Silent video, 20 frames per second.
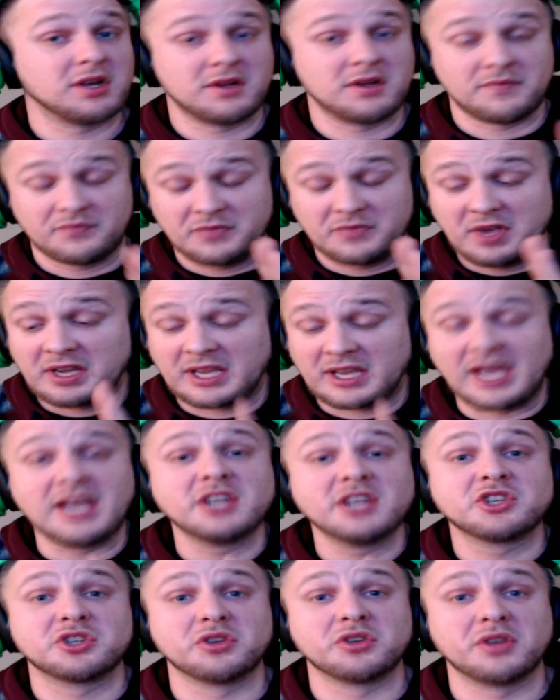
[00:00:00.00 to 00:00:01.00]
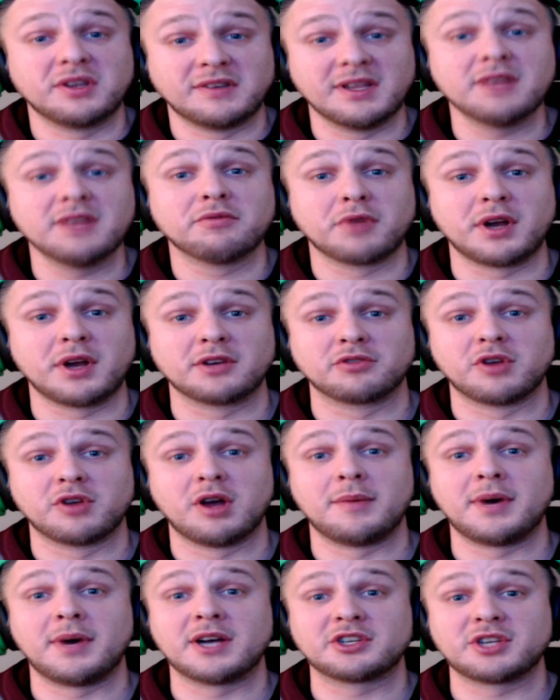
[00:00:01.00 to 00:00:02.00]
occasionally did run
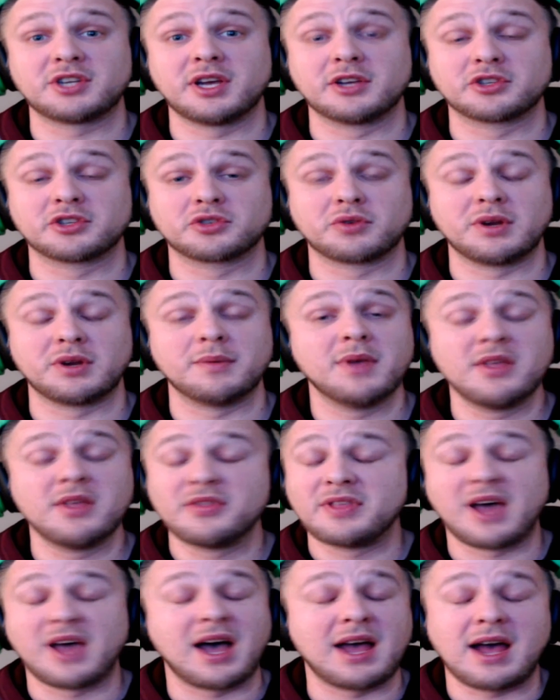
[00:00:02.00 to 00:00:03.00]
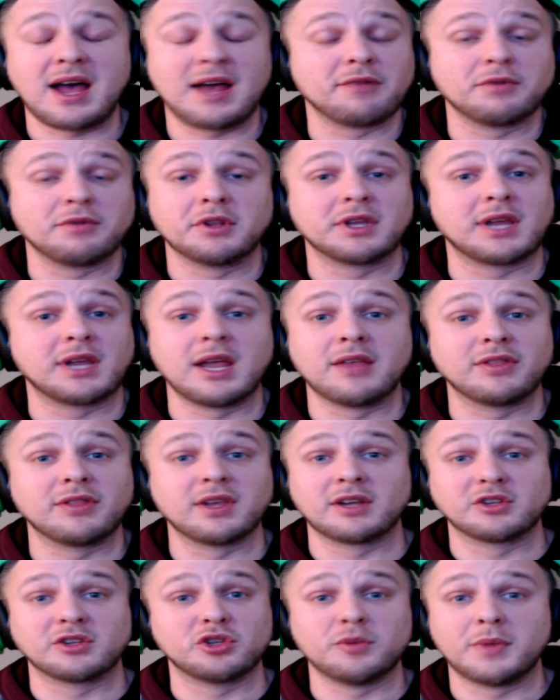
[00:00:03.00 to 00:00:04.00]
grenache Hellscream, I really can't
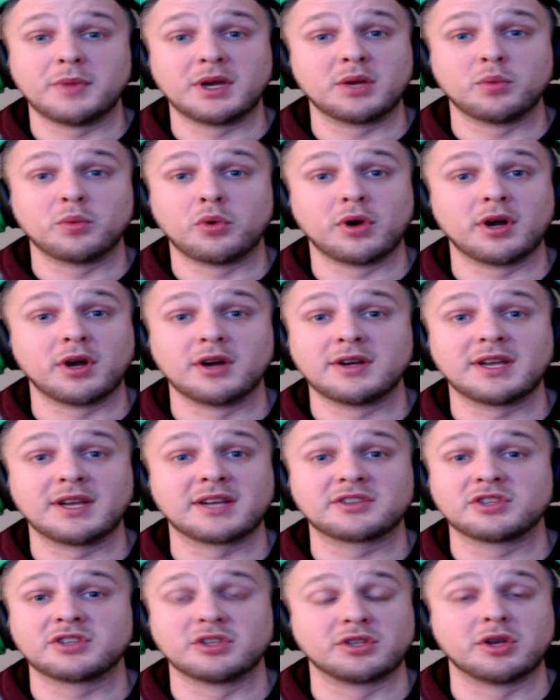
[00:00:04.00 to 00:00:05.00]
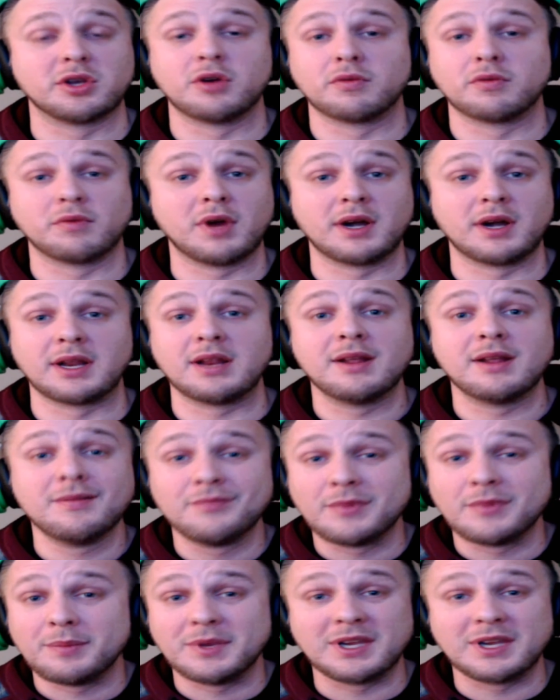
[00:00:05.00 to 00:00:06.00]
think of too many Warrior decks that don't run it.
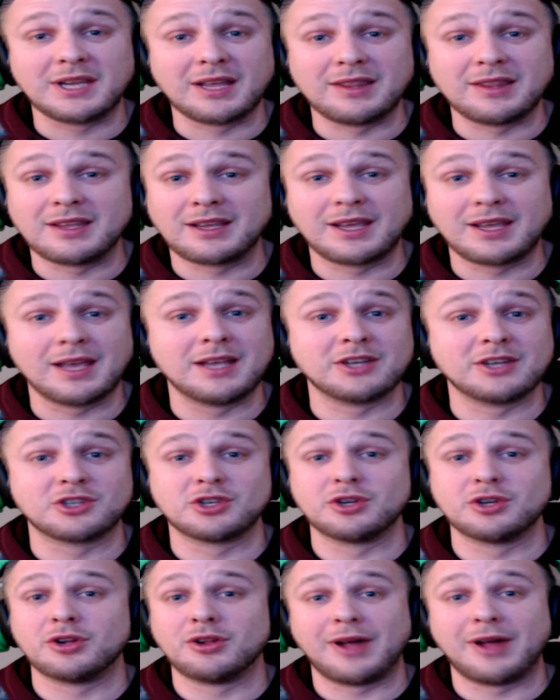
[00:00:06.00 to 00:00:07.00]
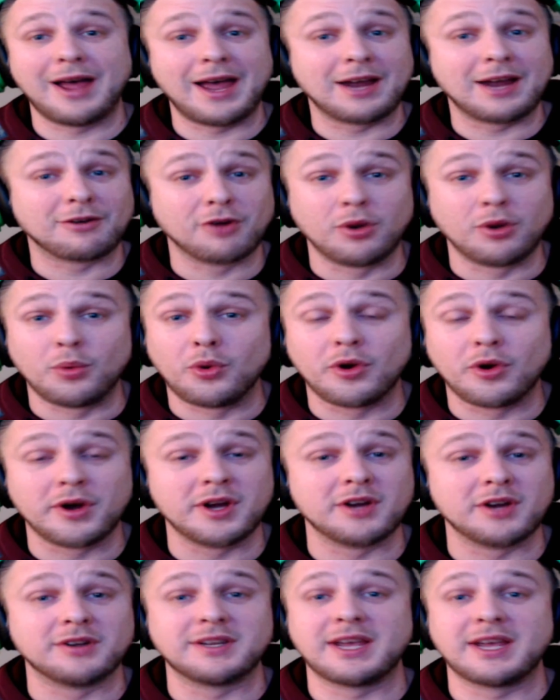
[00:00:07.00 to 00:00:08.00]
I mean, you get the occasional aggro
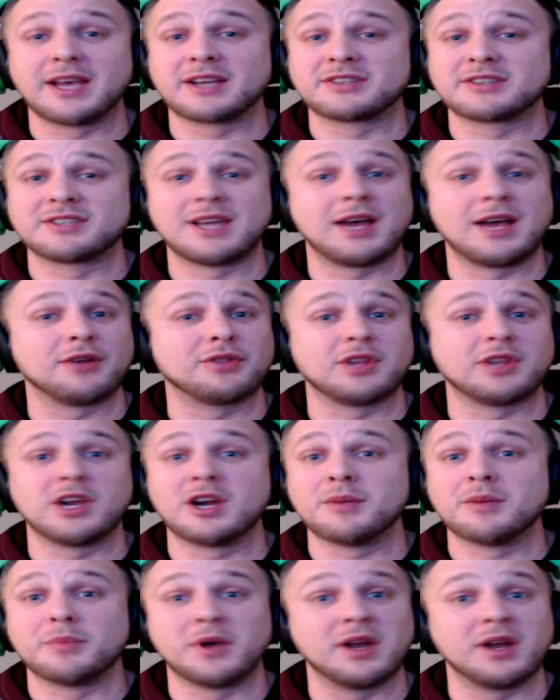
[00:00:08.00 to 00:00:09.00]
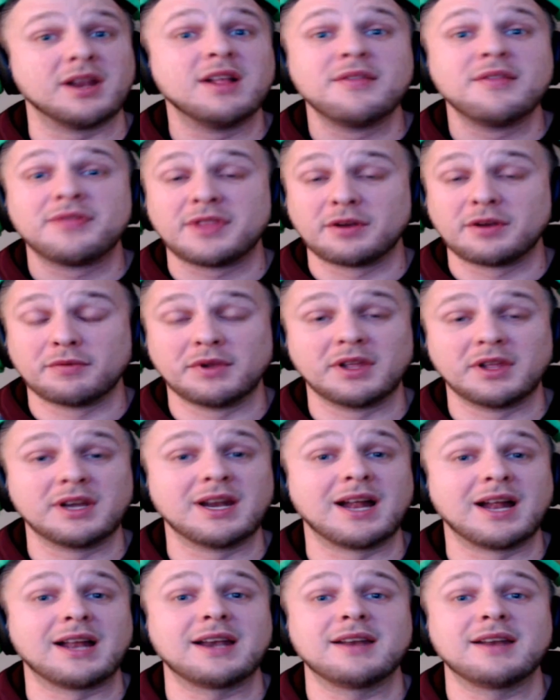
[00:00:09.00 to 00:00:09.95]
Warrior decks out there, but they're really not